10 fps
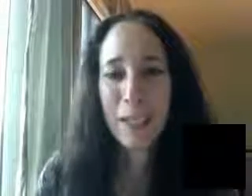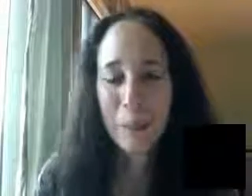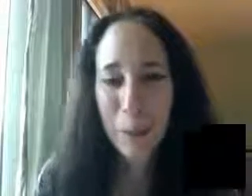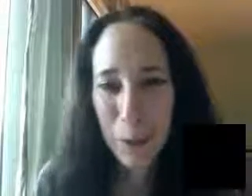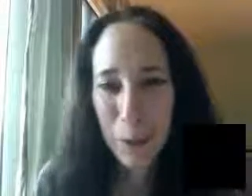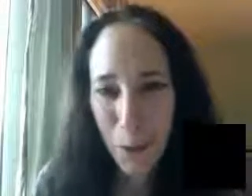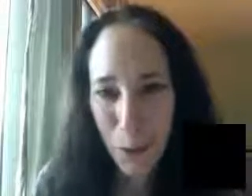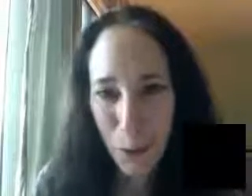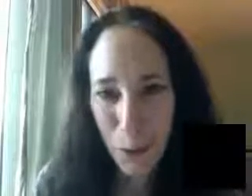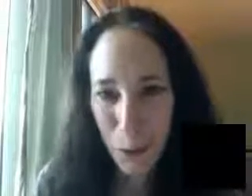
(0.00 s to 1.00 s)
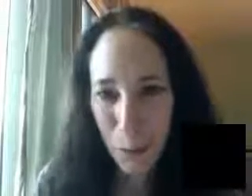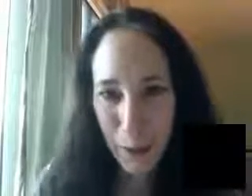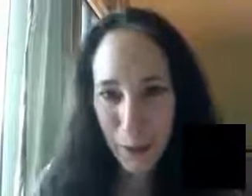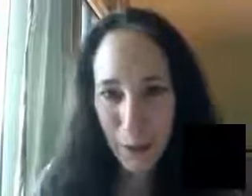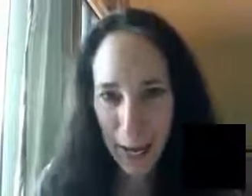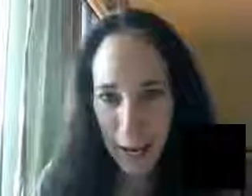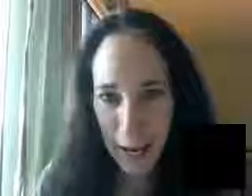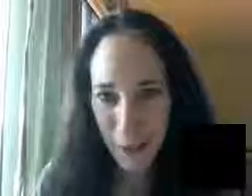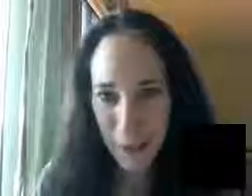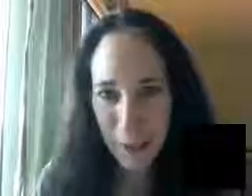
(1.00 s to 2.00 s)
maybe you go to a Zumba class or
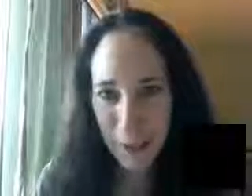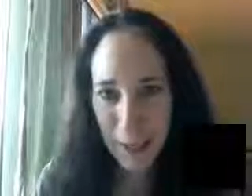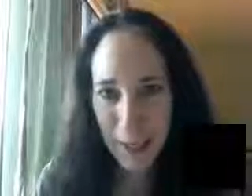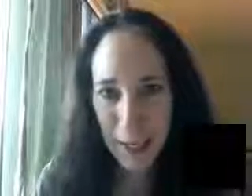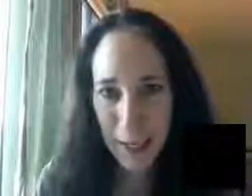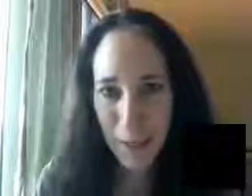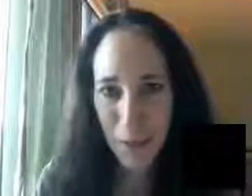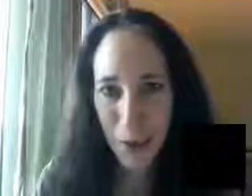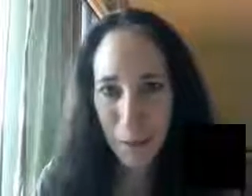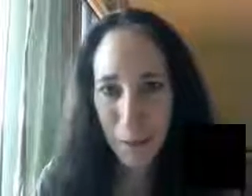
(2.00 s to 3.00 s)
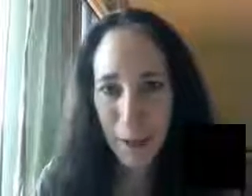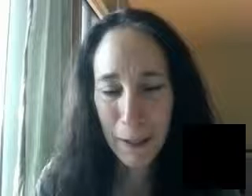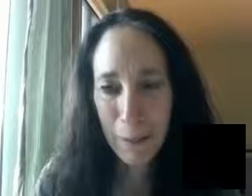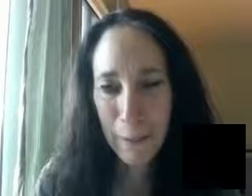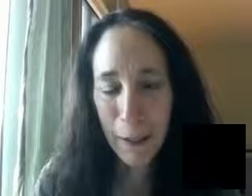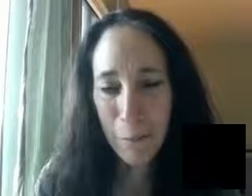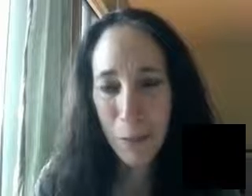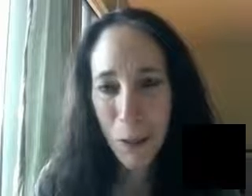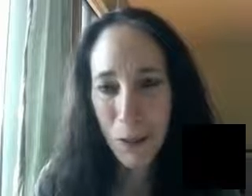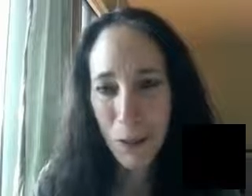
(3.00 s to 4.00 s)
something like that at the gym.
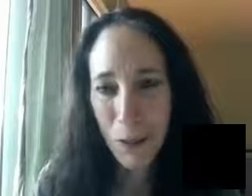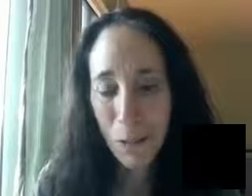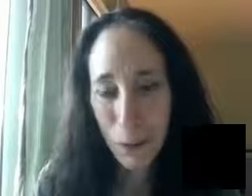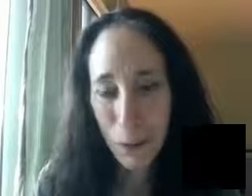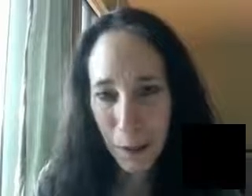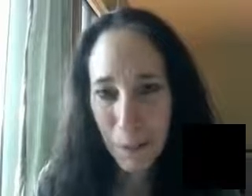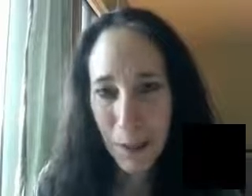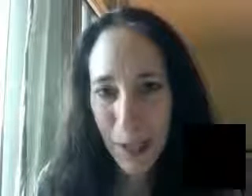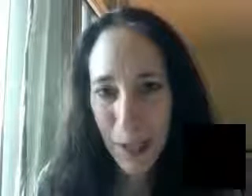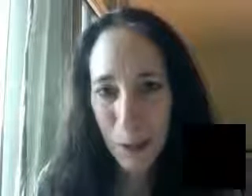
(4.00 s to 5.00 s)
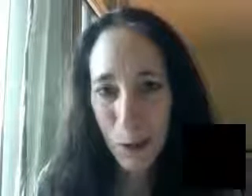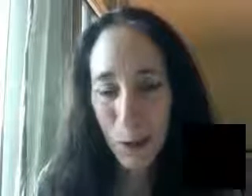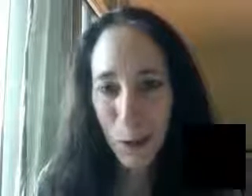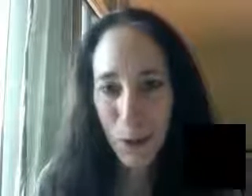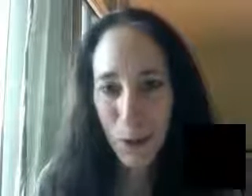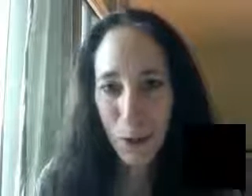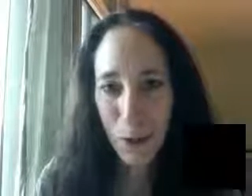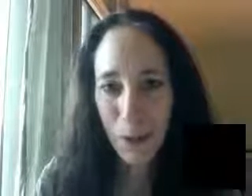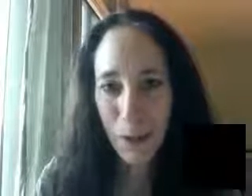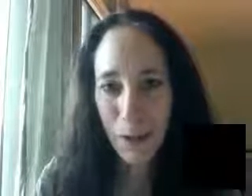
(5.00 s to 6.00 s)
Most gyms and yoga
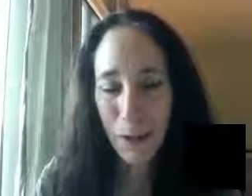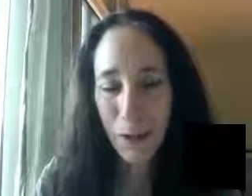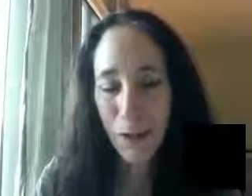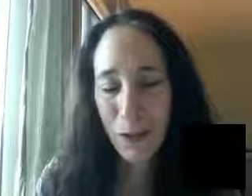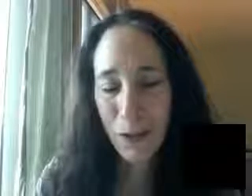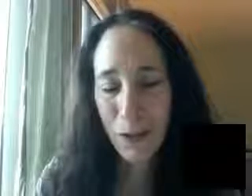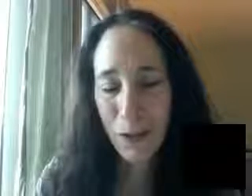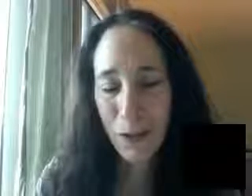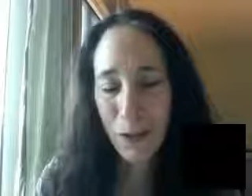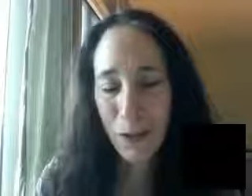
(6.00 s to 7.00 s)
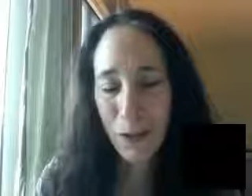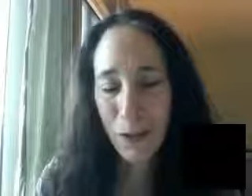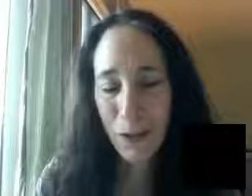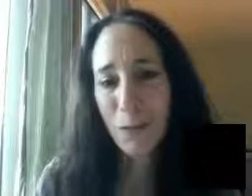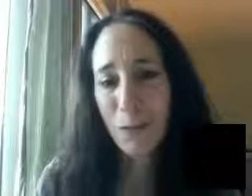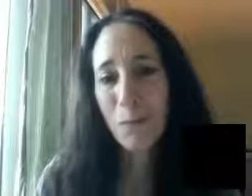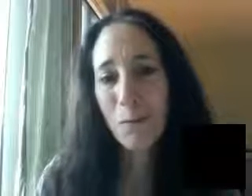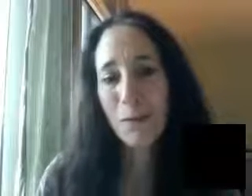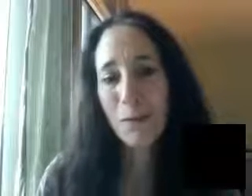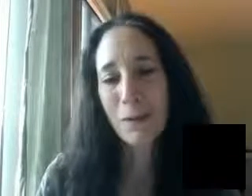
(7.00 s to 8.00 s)
studios
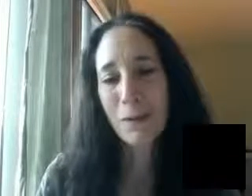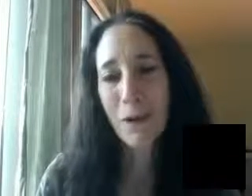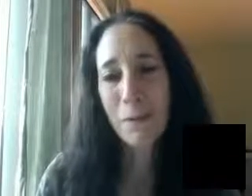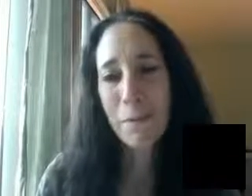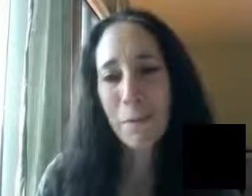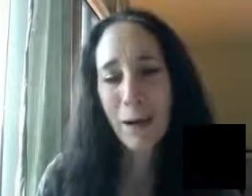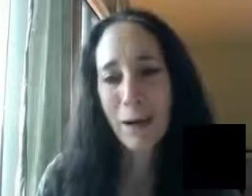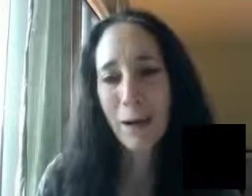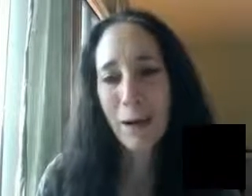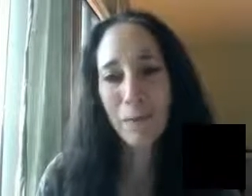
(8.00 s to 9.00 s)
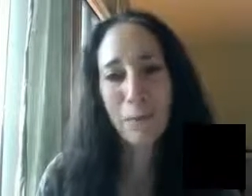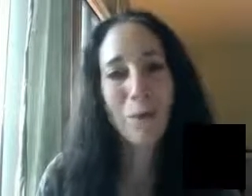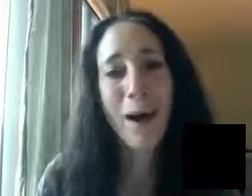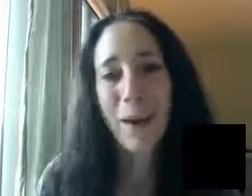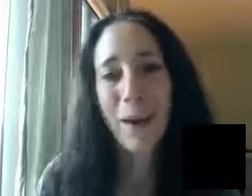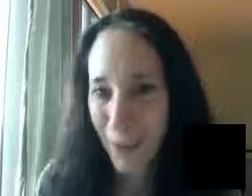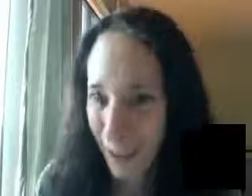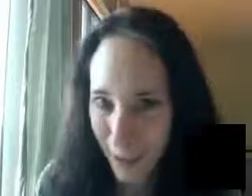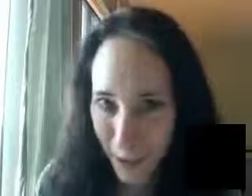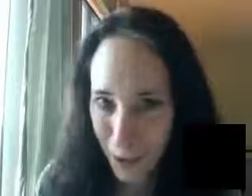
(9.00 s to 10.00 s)
assume some prior
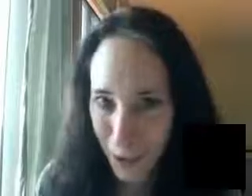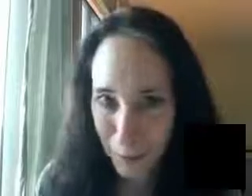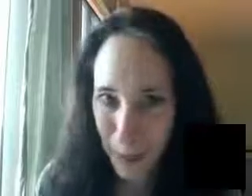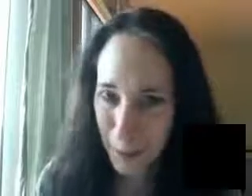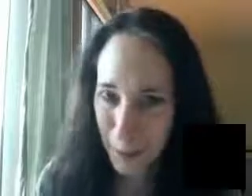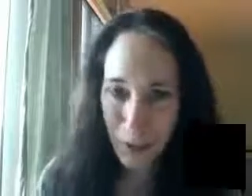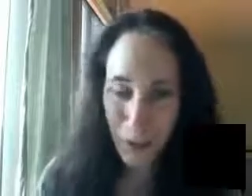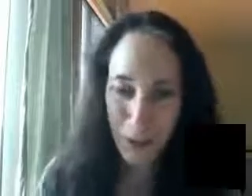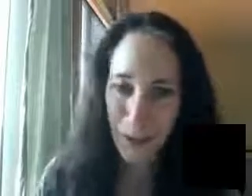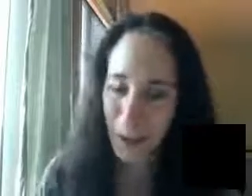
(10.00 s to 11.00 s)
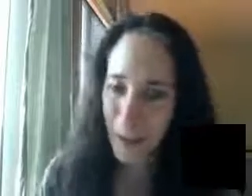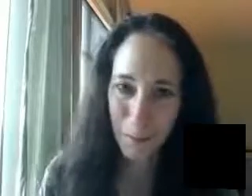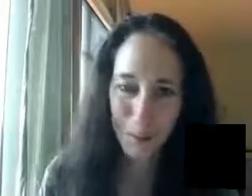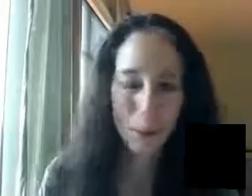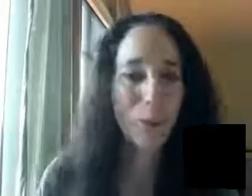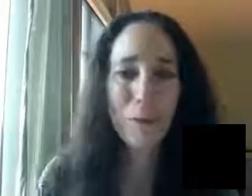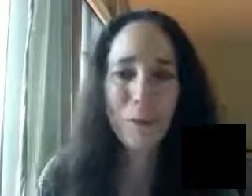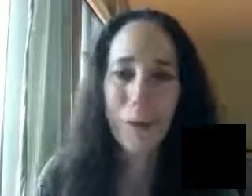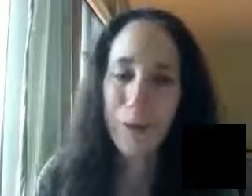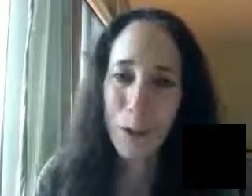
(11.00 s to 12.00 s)
knowledge, maybe, or some sort of
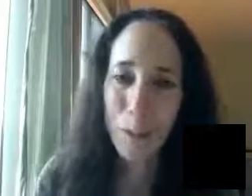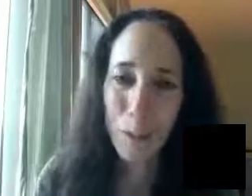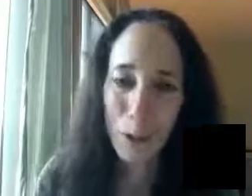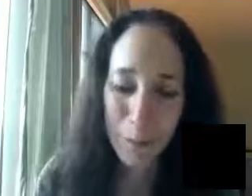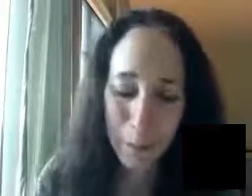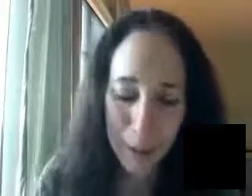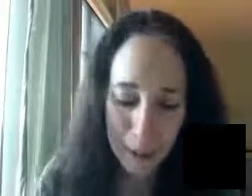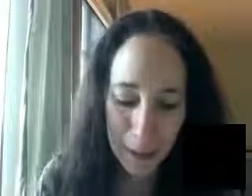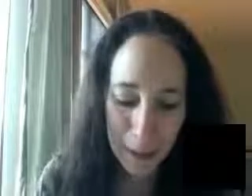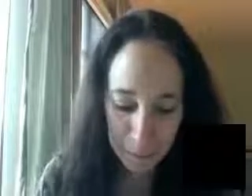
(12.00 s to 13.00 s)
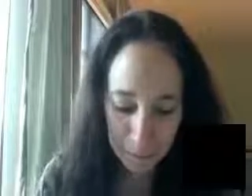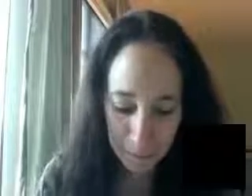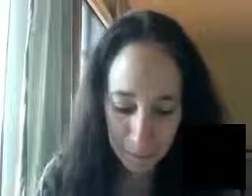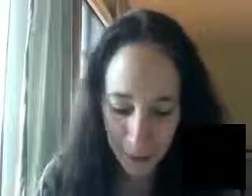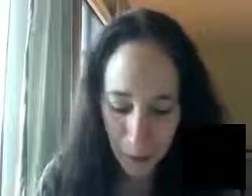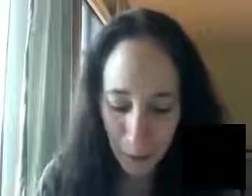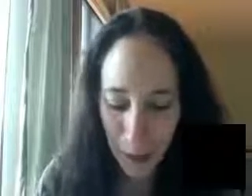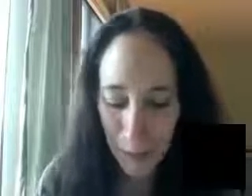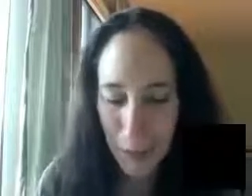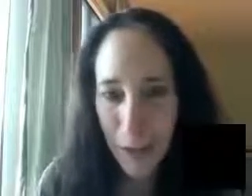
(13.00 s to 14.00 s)
reference point. But back to what I was
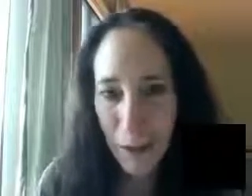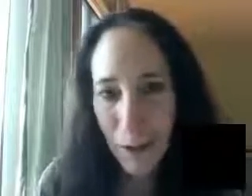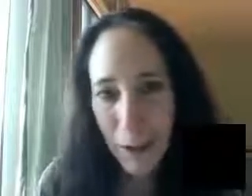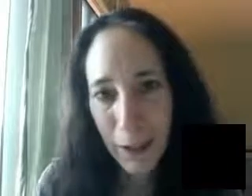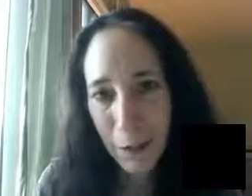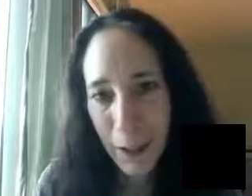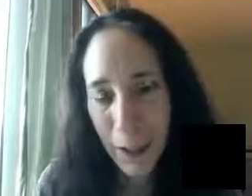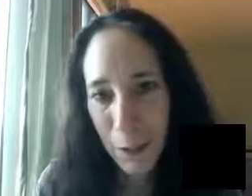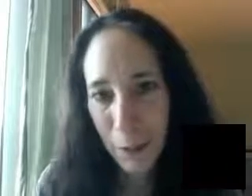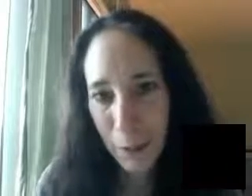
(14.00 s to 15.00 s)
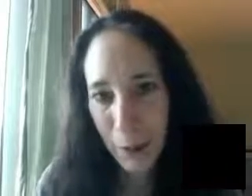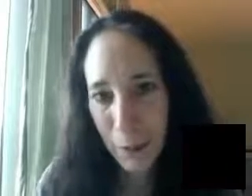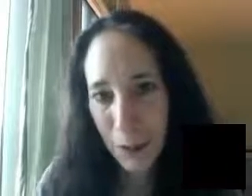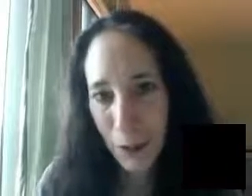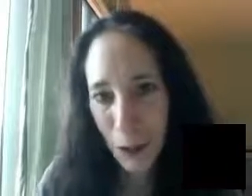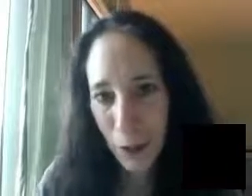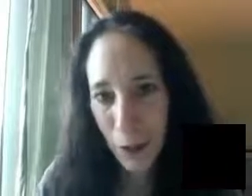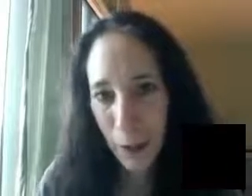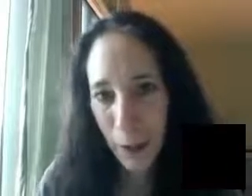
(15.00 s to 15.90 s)
saying earlier, many people are coming to yoga